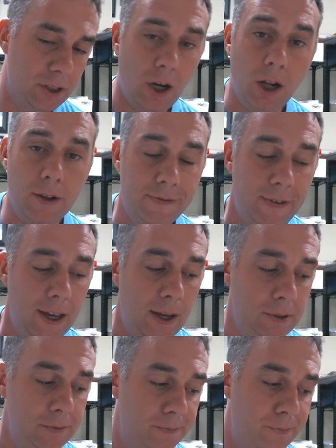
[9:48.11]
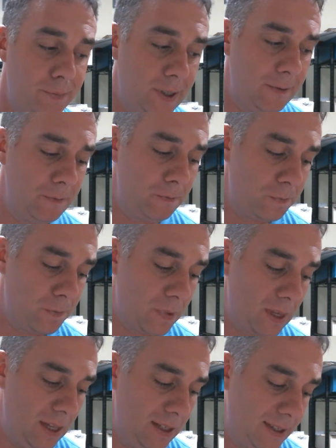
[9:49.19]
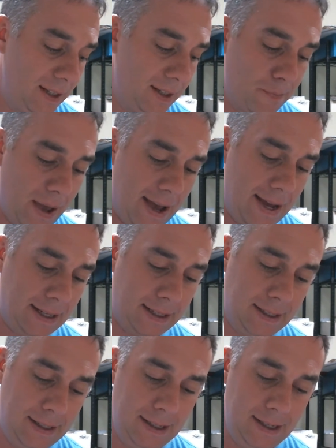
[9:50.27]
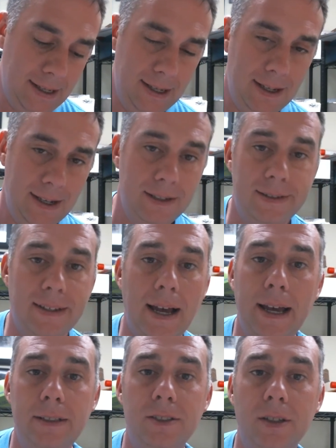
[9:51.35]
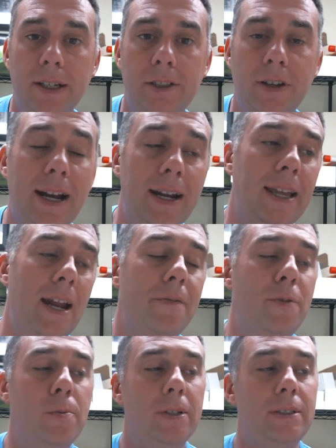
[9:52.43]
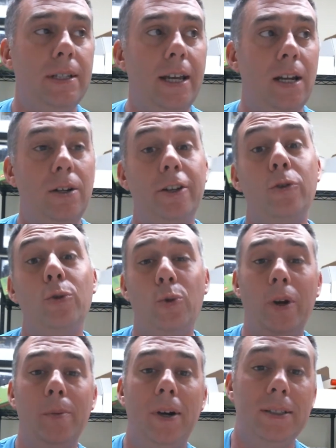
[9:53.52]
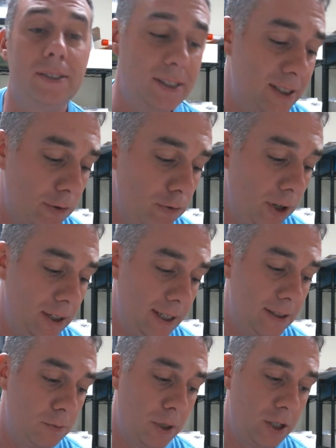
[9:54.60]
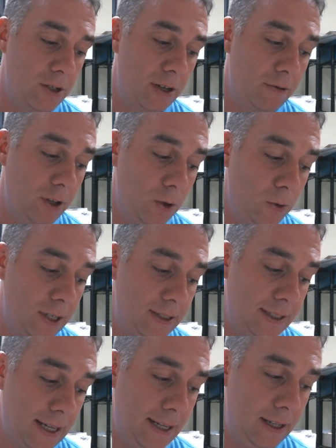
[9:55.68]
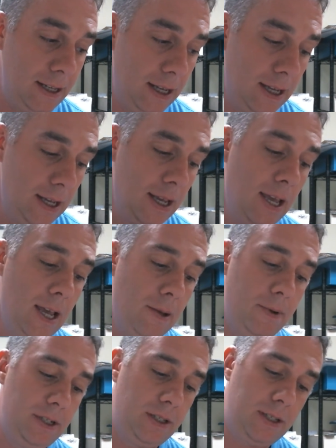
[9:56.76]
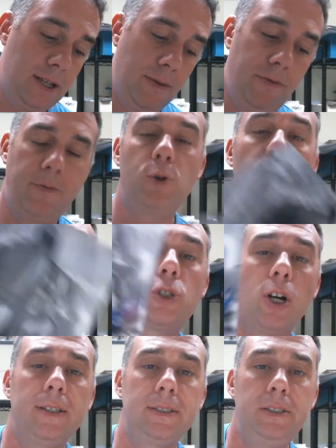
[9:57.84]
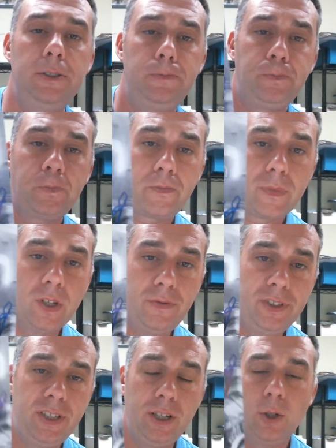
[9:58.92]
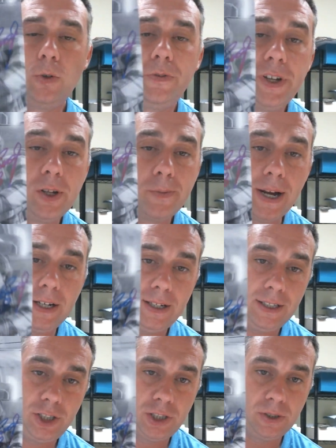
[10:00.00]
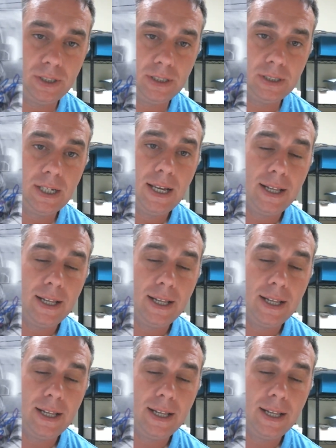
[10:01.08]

He's a Hall of Famer, but sent it back unsigned. So I tried again a few months later, and I threw 20 bucks in because I really like this picture. I really wanted it signed, but it's coming from Goose Gossage. If you have seen an old video of mine, I showed this.